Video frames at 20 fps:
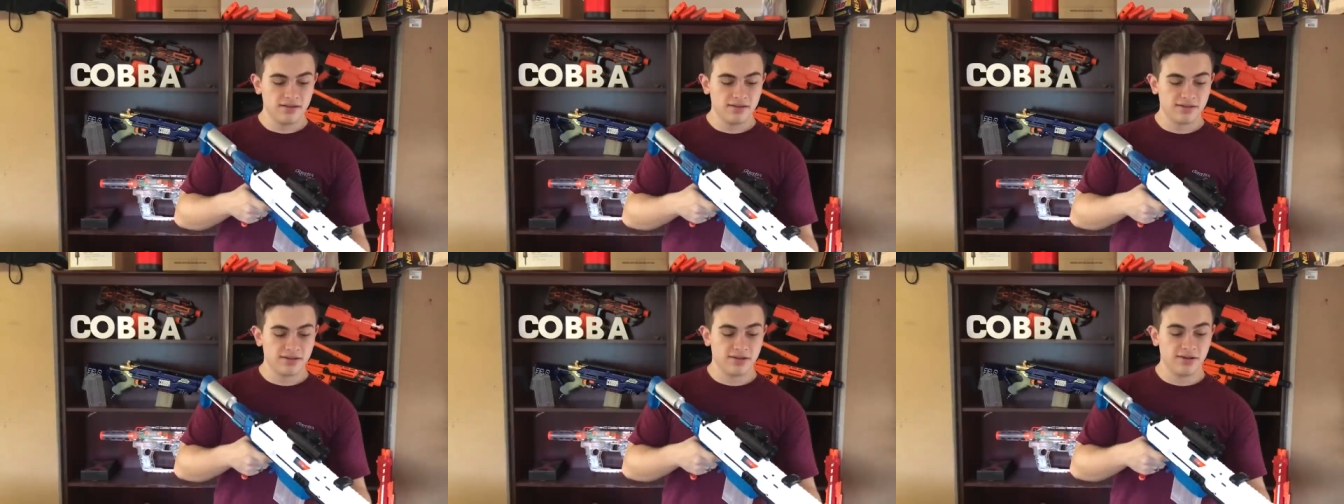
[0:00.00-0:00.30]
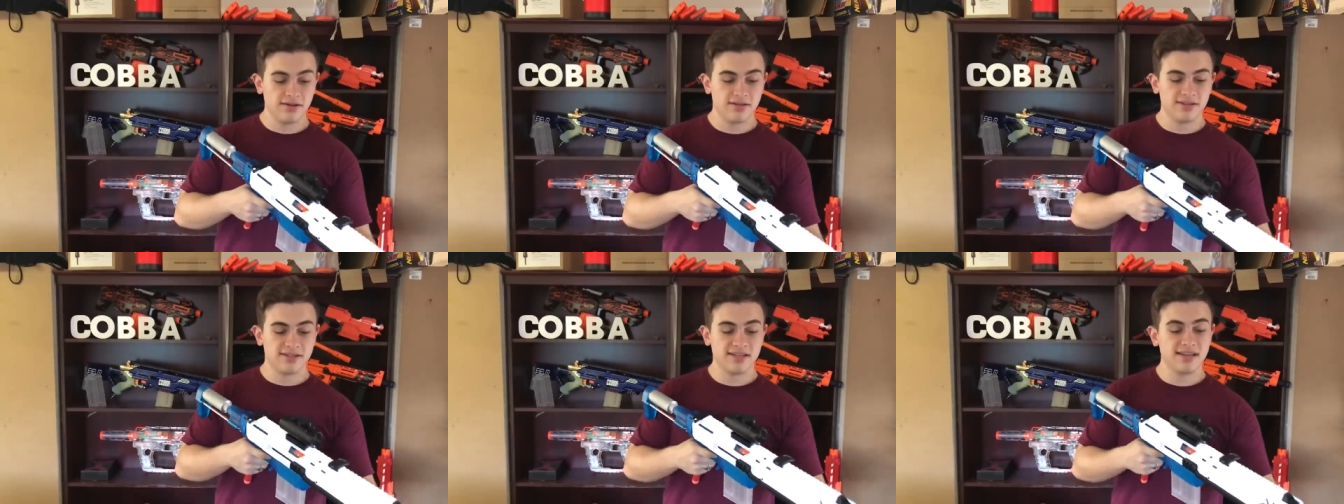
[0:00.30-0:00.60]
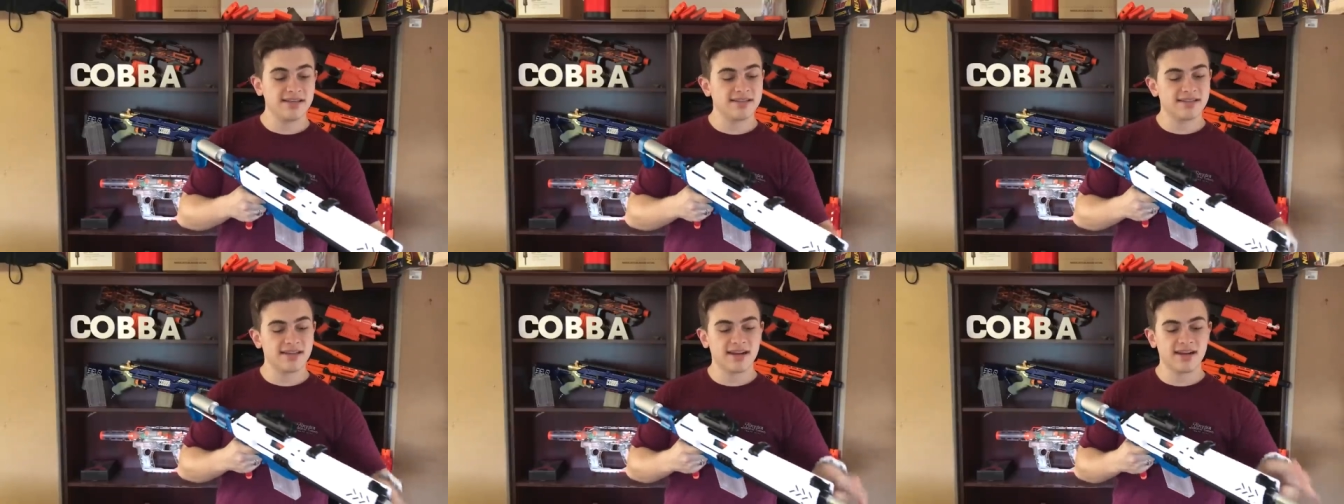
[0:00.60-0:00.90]
So this
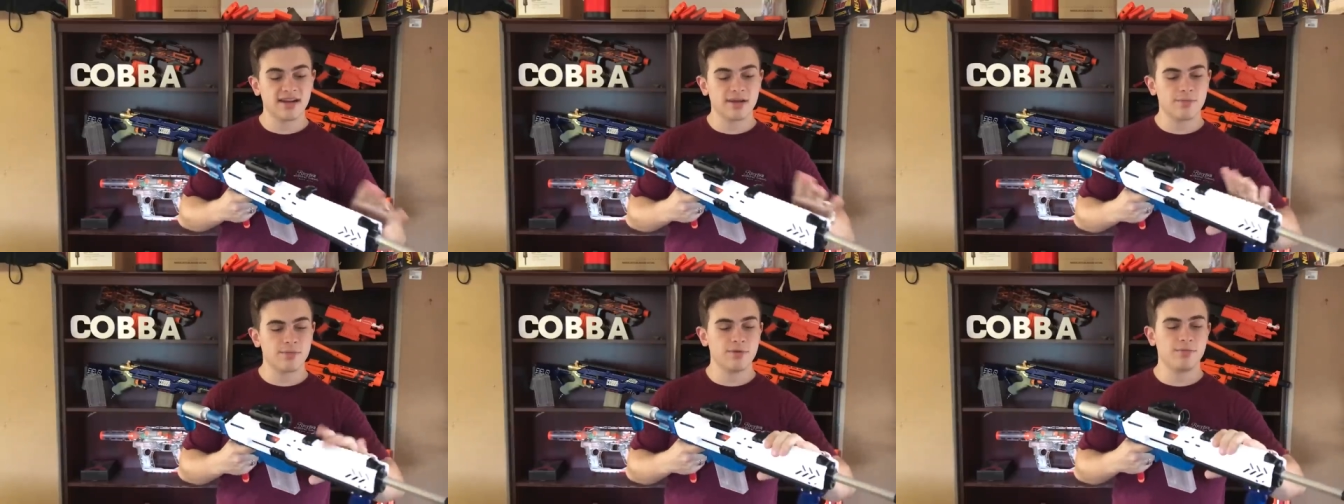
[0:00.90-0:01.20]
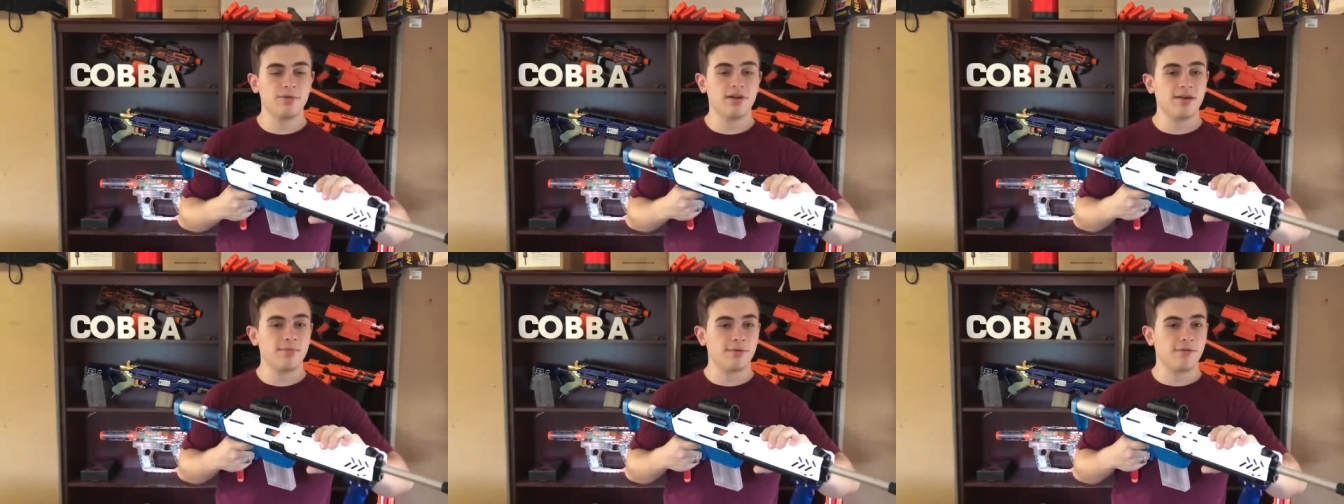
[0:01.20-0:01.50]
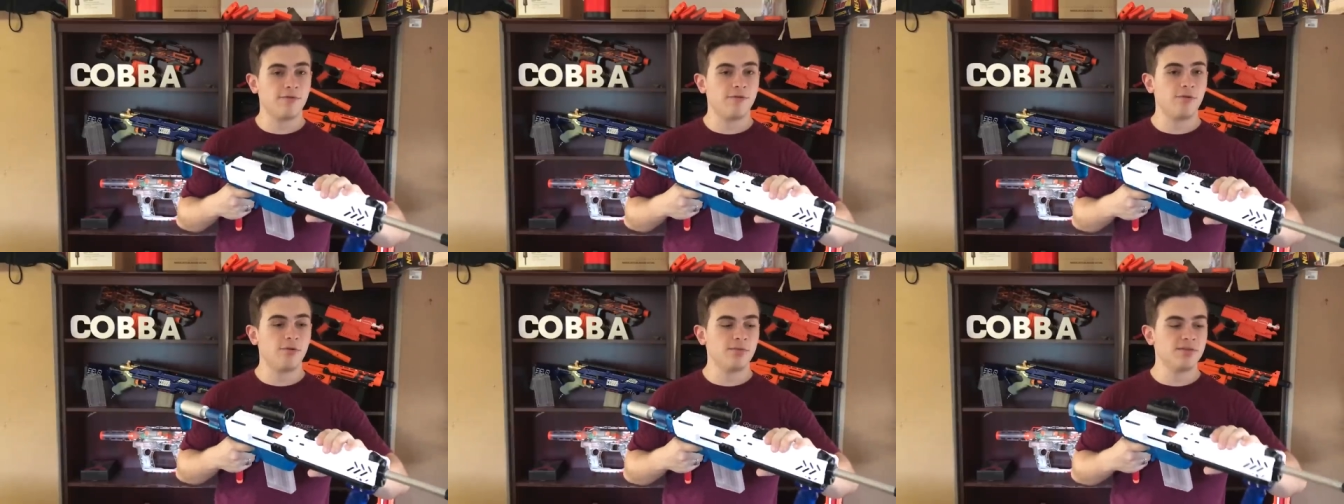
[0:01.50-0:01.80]
is getting a bit better
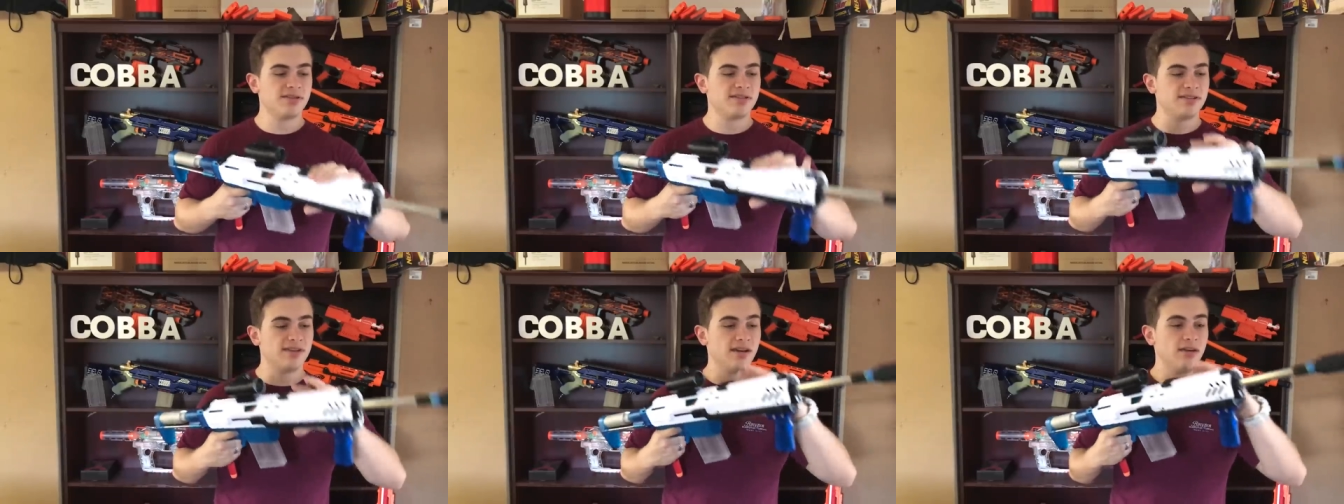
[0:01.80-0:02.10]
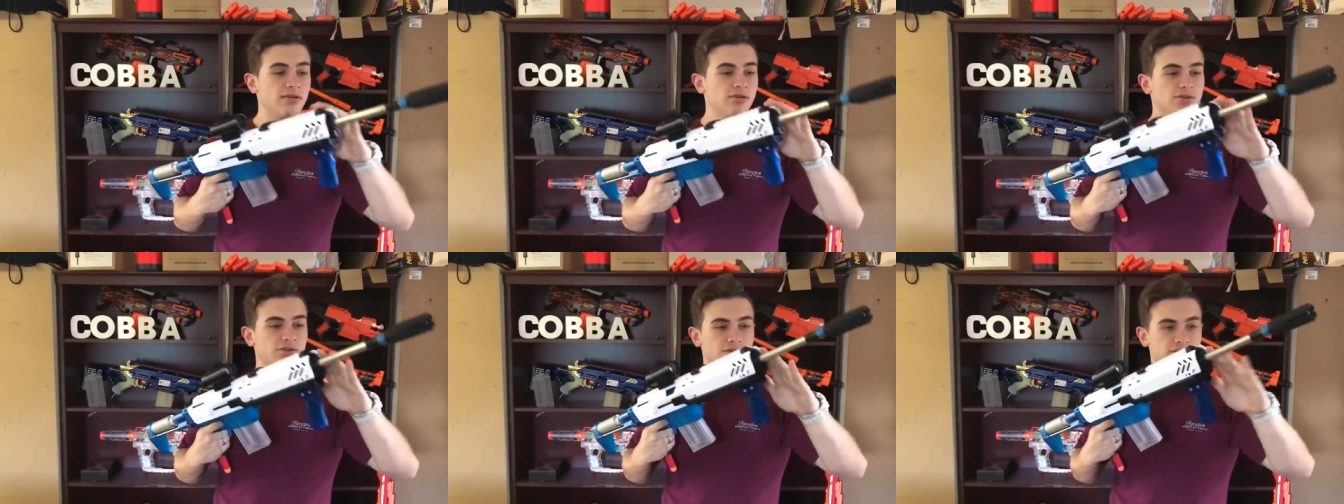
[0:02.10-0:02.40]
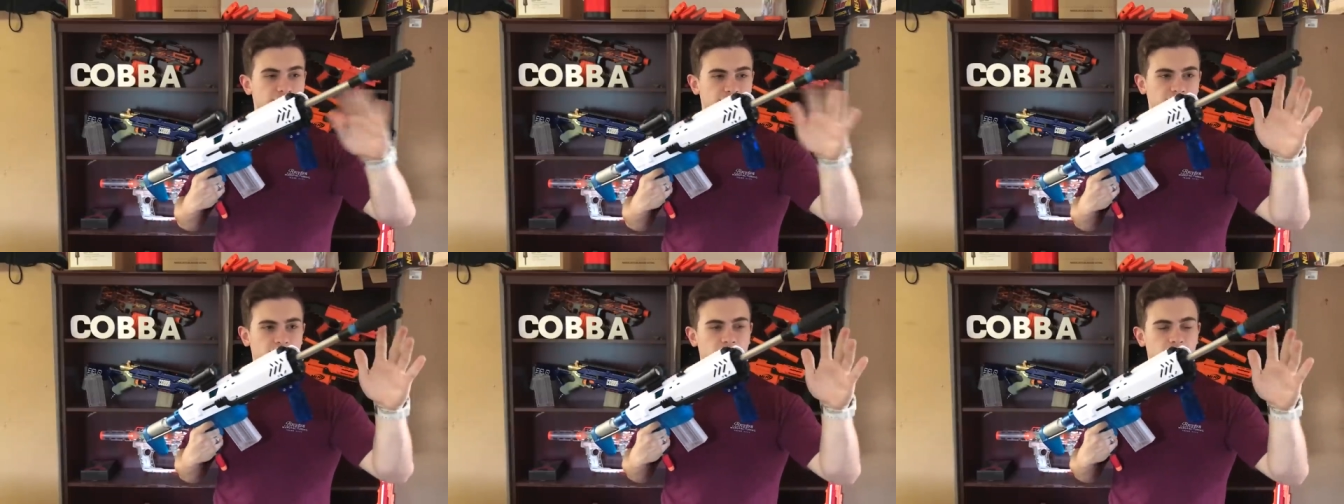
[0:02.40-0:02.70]
performance now
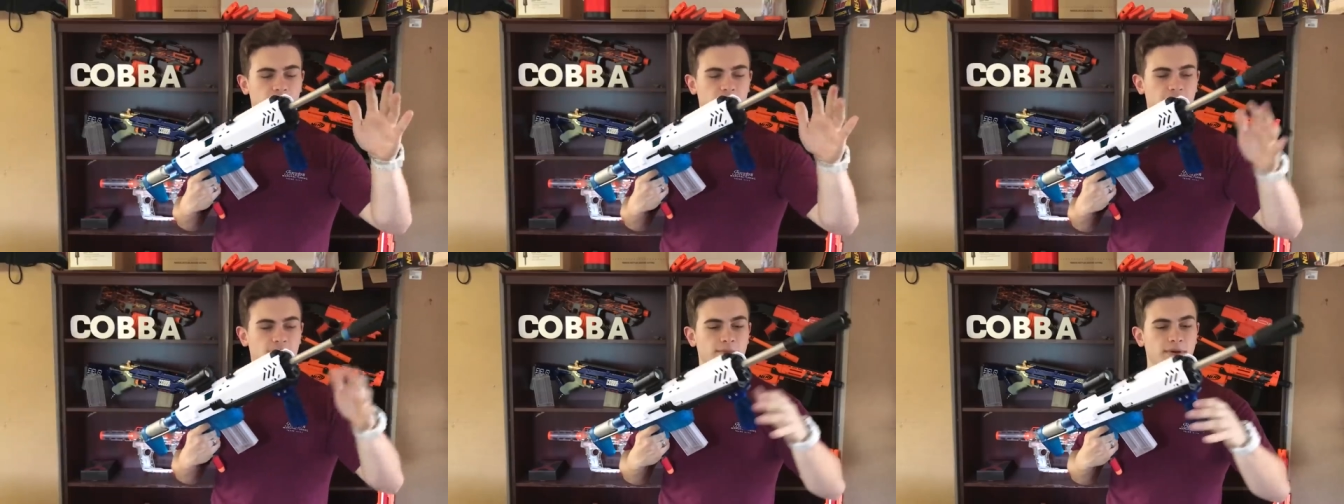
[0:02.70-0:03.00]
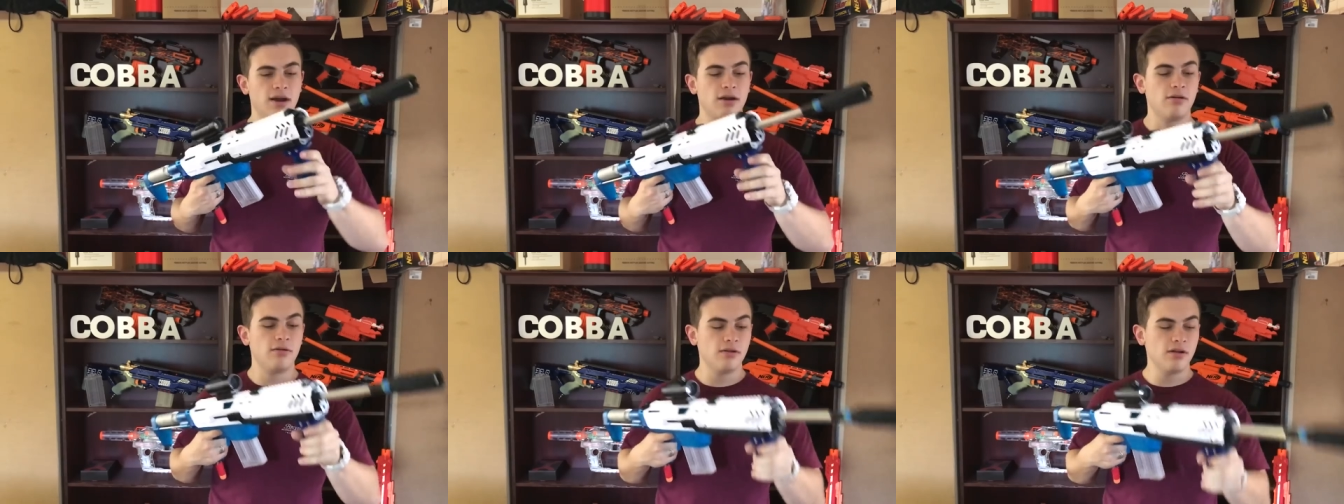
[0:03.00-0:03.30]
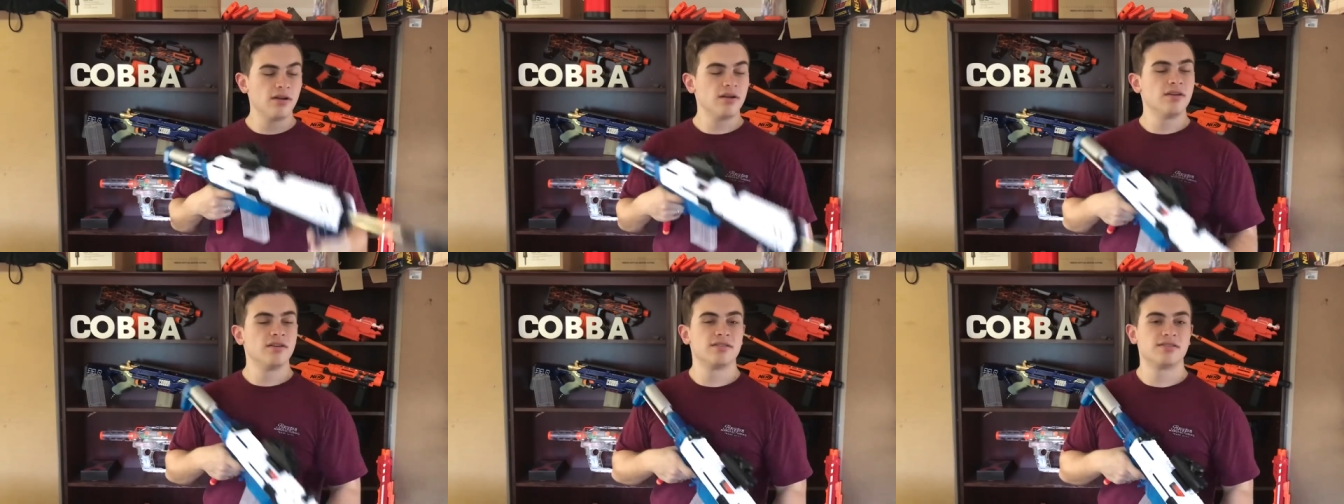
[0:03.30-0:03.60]
due to the longer barrel.